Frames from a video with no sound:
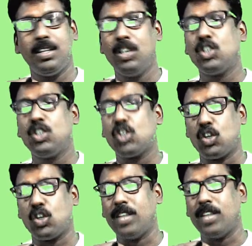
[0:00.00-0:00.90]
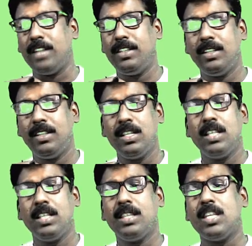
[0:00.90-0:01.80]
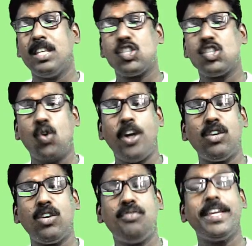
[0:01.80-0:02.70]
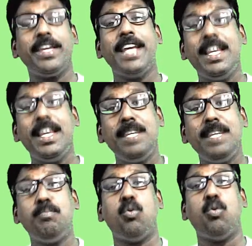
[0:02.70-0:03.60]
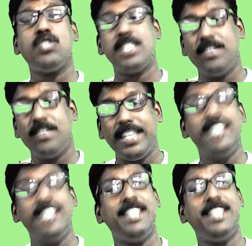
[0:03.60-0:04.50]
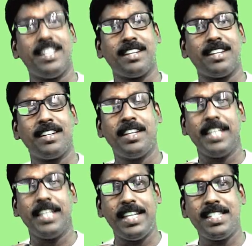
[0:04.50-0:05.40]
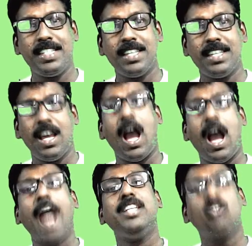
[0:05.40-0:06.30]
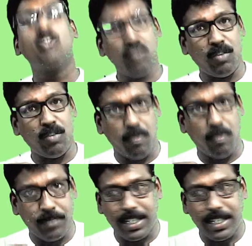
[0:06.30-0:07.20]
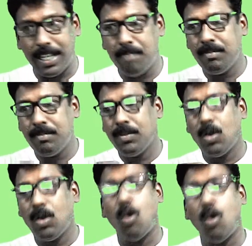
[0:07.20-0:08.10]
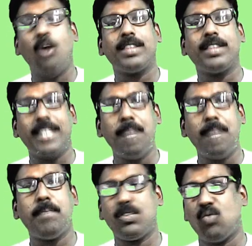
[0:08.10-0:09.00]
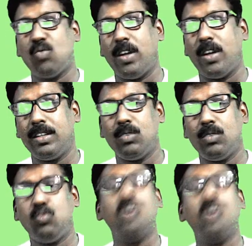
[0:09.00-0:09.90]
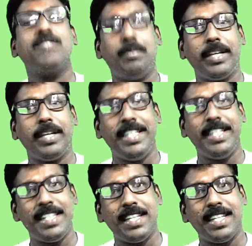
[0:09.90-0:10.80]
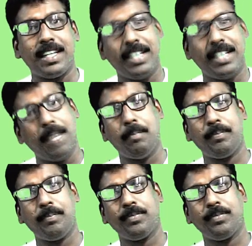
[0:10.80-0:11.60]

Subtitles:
to show that the square of any positive integer is either of the form 3m or 3m plus 1 for some integer m.